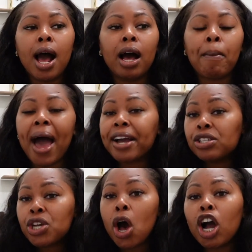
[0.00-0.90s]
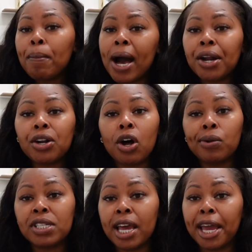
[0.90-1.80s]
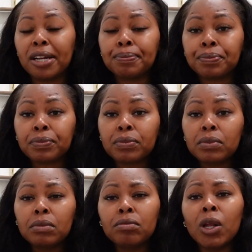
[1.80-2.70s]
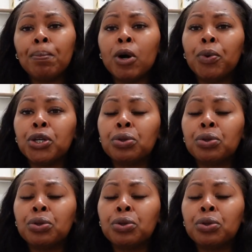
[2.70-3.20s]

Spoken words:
I could talk about it all day, but when you